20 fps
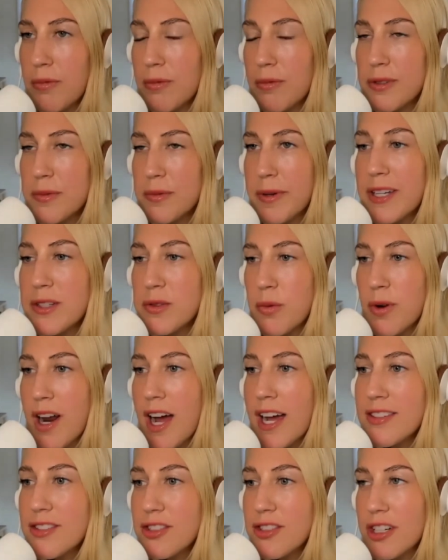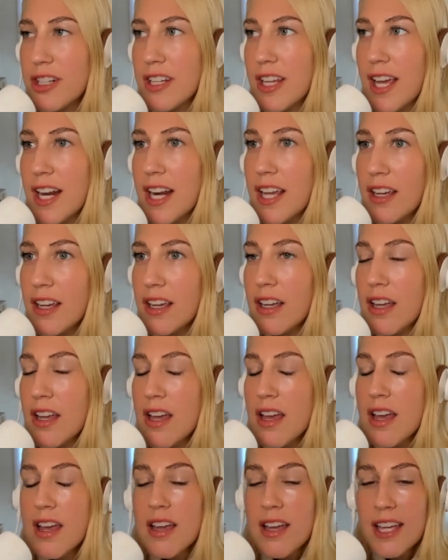was because when I started getting
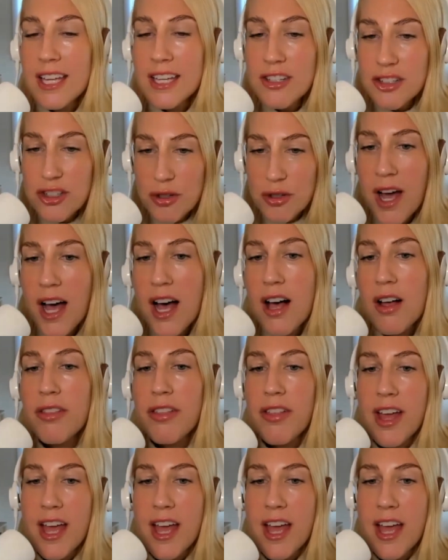into health